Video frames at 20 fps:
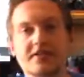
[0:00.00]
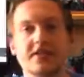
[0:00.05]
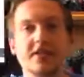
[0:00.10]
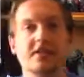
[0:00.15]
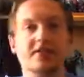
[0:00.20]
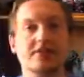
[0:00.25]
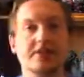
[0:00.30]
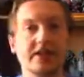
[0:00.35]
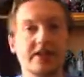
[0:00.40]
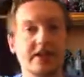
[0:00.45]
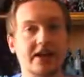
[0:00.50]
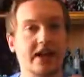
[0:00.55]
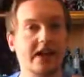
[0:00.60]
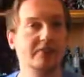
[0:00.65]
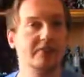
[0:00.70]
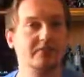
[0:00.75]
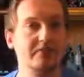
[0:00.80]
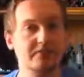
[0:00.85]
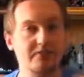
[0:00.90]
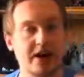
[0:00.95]
of he
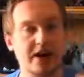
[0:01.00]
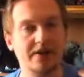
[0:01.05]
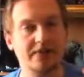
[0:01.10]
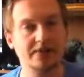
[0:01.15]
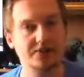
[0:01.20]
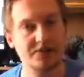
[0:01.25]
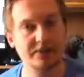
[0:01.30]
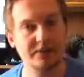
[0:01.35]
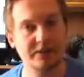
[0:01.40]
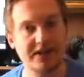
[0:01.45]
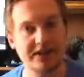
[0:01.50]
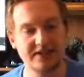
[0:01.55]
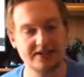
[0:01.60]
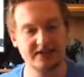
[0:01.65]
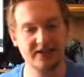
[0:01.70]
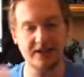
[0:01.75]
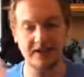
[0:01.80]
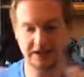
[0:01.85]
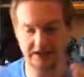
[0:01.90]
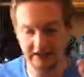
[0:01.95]
came from outer
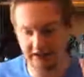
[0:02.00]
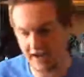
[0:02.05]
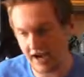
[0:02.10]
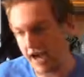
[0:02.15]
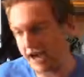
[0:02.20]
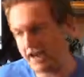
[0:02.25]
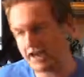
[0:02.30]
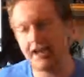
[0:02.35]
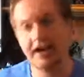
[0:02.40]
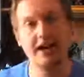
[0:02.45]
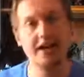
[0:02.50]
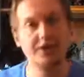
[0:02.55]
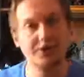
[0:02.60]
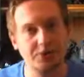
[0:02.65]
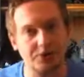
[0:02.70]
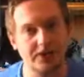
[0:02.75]
space like Gigan